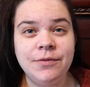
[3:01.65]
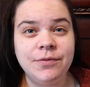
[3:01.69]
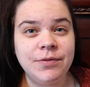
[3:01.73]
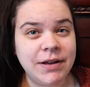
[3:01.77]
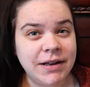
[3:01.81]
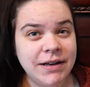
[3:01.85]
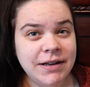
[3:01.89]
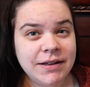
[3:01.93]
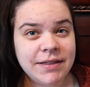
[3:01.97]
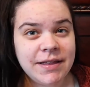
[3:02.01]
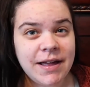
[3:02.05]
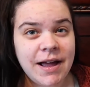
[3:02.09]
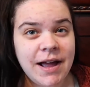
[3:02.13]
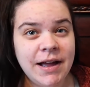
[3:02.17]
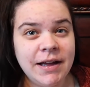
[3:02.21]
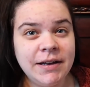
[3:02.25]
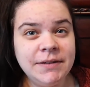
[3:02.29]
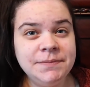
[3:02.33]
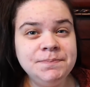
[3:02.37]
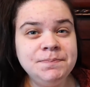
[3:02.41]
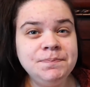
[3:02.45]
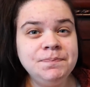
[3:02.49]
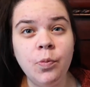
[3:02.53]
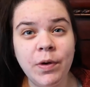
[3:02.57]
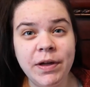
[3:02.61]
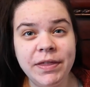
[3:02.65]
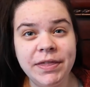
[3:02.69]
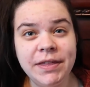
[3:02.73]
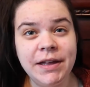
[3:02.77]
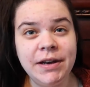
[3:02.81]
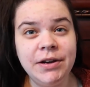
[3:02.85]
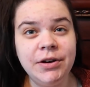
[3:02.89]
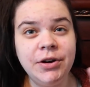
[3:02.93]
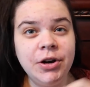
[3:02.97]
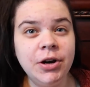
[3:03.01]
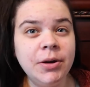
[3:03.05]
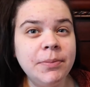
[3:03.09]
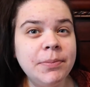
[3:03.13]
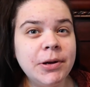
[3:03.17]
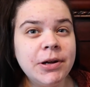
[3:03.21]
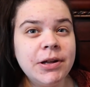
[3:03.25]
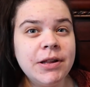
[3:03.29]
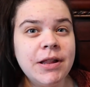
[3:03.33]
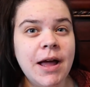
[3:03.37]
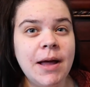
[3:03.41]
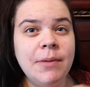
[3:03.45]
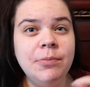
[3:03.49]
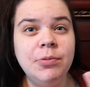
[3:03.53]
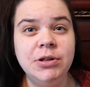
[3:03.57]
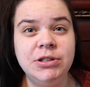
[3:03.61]
readathon within her book
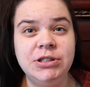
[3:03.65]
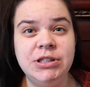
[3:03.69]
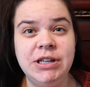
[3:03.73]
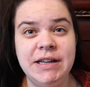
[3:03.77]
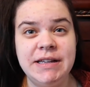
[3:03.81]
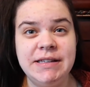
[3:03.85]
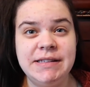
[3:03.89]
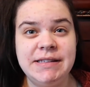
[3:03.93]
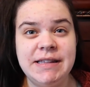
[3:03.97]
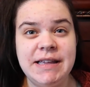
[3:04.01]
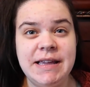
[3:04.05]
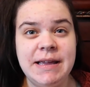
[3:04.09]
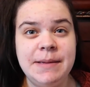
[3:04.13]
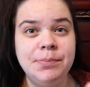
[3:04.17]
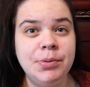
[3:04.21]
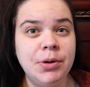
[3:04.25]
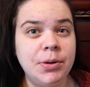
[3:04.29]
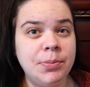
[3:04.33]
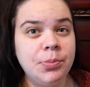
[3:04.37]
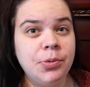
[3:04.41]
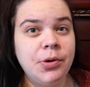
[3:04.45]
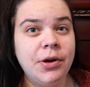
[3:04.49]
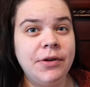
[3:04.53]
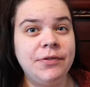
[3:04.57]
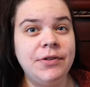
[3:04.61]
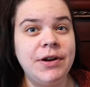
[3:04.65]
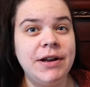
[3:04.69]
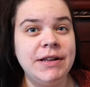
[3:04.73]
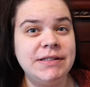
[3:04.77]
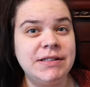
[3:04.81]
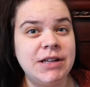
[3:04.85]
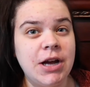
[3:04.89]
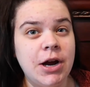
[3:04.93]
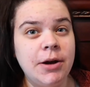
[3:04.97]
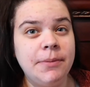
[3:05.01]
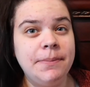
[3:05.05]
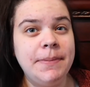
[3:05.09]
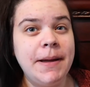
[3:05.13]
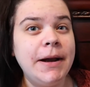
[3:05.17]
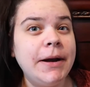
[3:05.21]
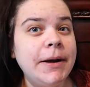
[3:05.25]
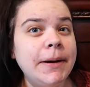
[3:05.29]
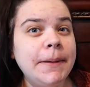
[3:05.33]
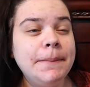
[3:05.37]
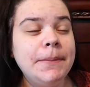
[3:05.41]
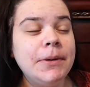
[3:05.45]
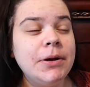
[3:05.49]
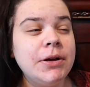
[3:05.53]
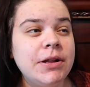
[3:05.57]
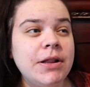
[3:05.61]
club, which is the Book Boyfriends Are
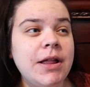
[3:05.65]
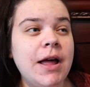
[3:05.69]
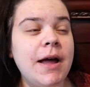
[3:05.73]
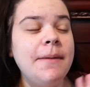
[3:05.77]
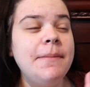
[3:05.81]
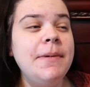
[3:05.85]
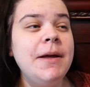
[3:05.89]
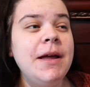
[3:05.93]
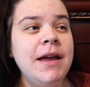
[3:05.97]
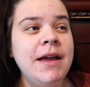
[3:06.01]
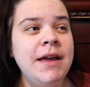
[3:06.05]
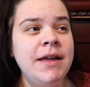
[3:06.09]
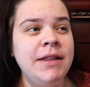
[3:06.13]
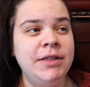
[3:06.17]
Better book club.